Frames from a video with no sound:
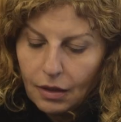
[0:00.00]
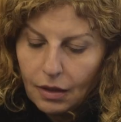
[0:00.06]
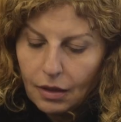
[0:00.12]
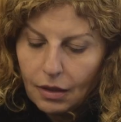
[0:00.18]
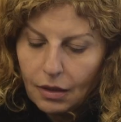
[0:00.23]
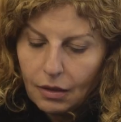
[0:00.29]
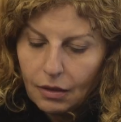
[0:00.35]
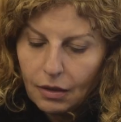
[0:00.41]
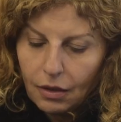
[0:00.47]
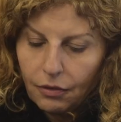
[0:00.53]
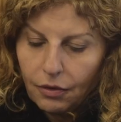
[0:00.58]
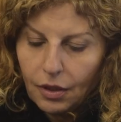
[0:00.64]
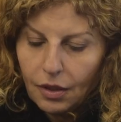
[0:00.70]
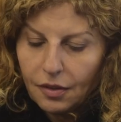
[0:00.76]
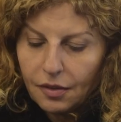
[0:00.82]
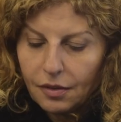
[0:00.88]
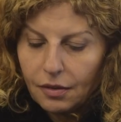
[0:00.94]
Here
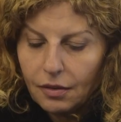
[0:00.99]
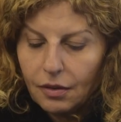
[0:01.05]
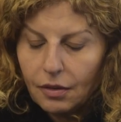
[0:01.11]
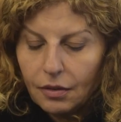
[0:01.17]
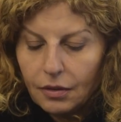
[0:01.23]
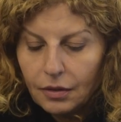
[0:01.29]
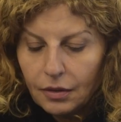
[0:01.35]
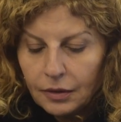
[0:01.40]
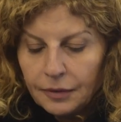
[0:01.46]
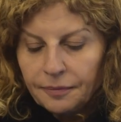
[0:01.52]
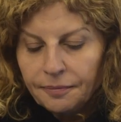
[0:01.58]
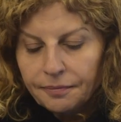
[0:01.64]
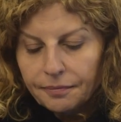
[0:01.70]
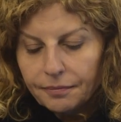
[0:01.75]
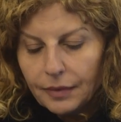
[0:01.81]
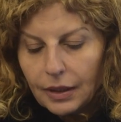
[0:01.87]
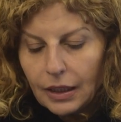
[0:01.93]
it is.
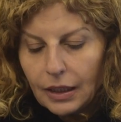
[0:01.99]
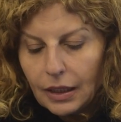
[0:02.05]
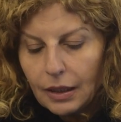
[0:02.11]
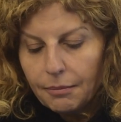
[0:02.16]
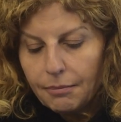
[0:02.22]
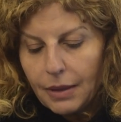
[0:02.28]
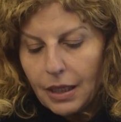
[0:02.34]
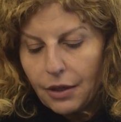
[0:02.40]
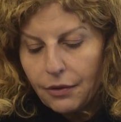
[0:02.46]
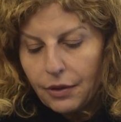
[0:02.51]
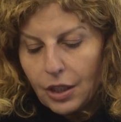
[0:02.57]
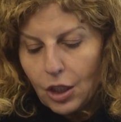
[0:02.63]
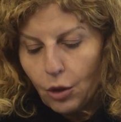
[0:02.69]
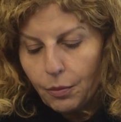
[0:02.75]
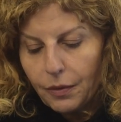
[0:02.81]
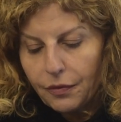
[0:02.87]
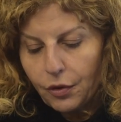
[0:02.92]
Mary,
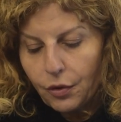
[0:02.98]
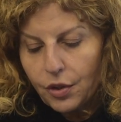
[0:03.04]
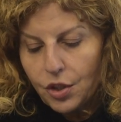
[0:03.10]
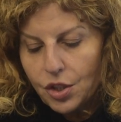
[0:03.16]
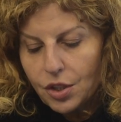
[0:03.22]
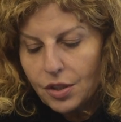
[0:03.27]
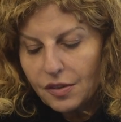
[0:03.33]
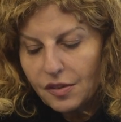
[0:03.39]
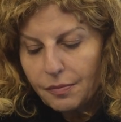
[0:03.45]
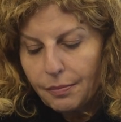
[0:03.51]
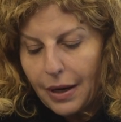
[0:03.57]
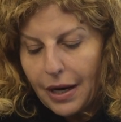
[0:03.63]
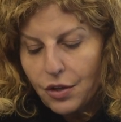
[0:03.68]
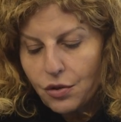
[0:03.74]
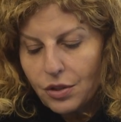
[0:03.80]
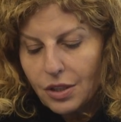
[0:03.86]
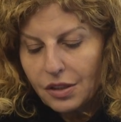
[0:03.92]
Help of Christians,
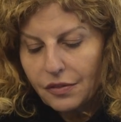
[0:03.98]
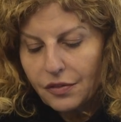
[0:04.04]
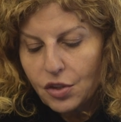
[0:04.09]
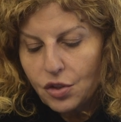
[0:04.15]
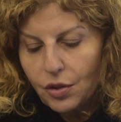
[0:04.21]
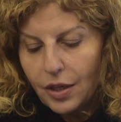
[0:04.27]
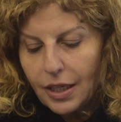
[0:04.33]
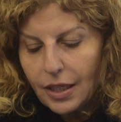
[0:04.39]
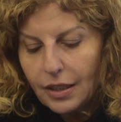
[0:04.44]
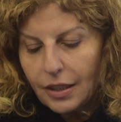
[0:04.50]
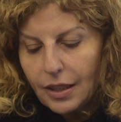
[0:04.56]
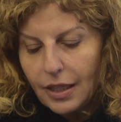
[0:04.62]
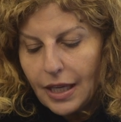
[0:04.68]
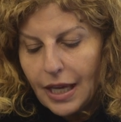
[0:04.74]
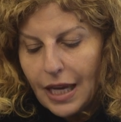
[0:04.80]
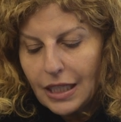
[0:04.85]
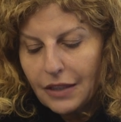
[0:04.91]
Patroness of Australia
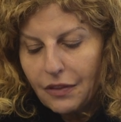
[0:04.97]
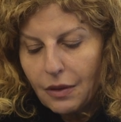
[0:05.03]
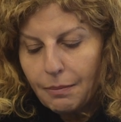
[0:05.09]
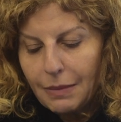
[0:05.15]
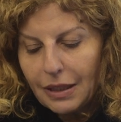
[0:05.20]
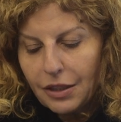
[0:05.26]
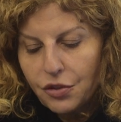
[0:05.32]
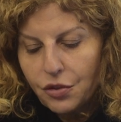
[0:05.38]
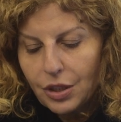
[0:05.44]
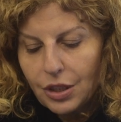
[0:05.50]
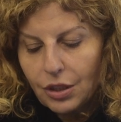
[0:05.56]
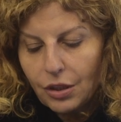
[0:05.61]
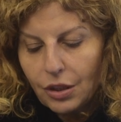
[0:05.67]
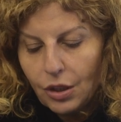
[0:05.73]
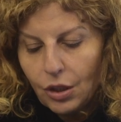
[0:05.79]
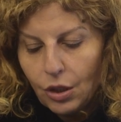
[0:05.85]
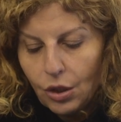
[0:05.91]
and of the
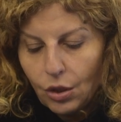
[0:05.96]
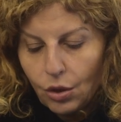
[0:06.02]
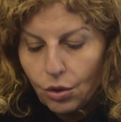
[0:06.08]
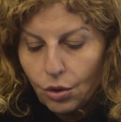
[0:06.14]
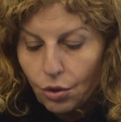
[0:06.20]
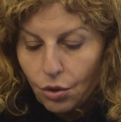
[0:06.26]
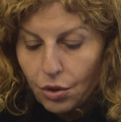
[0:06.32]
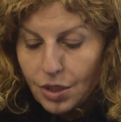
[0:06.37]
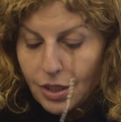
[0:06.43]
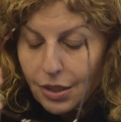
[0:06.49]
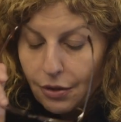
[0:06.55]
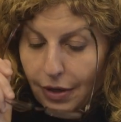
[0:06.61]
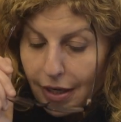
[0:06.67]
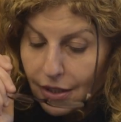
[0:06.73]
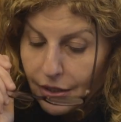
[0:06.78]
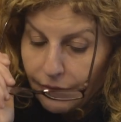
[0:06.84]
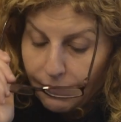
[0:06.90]
Military
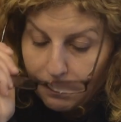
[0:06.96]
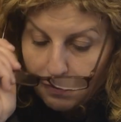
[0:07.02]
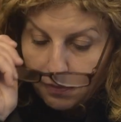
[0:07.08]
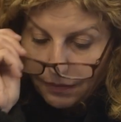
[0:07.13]
Ordinariate.